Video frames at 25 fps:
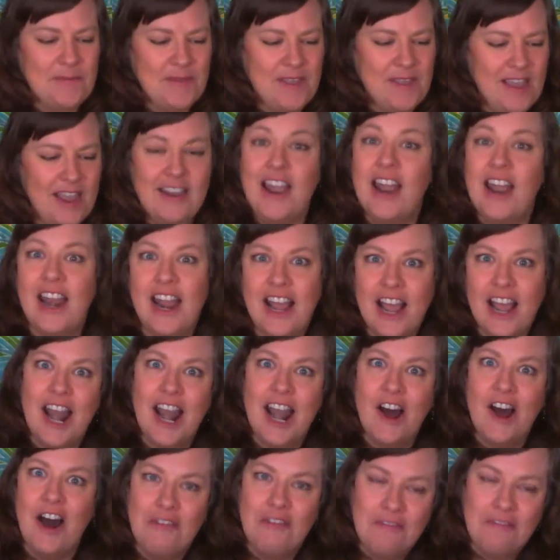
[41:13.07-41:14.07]
And then I
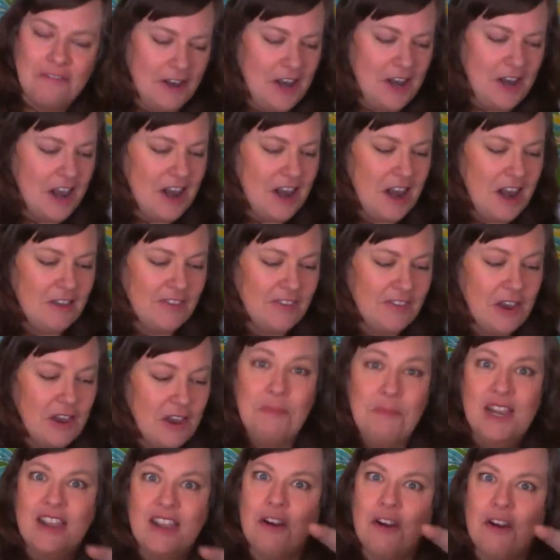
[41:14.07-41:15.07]
get off. And then it's going to
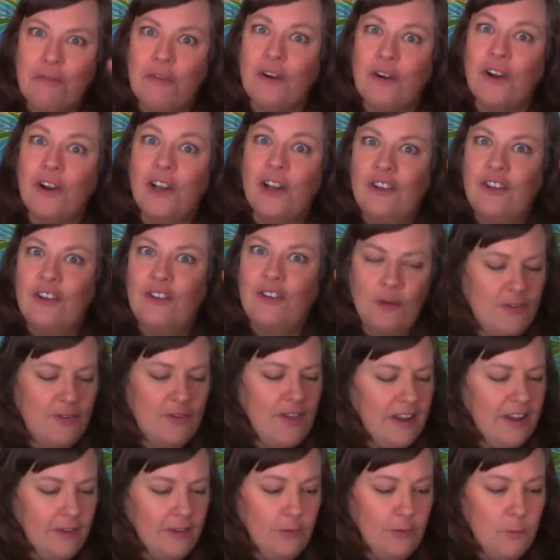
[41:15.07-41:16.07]
be there for like 2
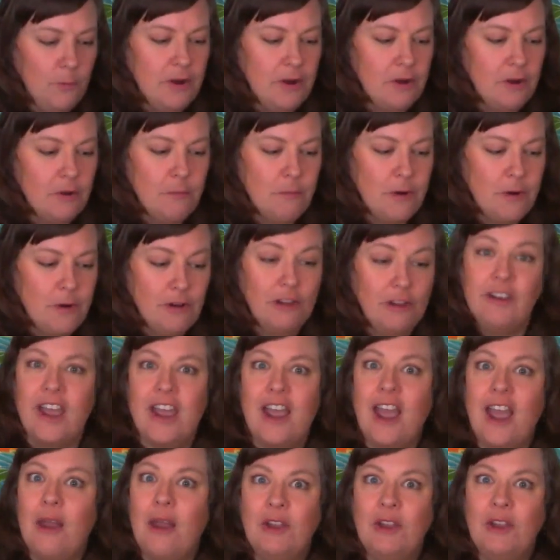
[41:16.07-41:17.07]
seconds. Weird, where you're
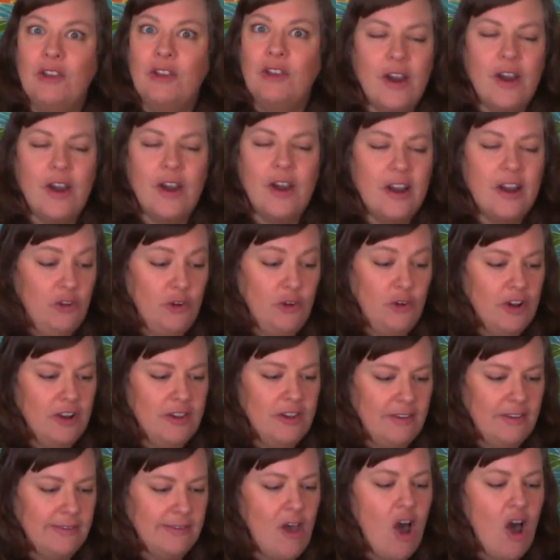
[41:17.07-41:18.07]
looking at me trying to turn
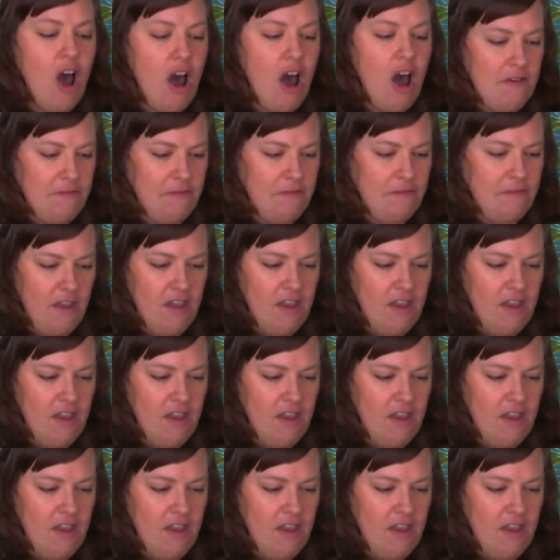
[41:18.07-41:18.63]
this off.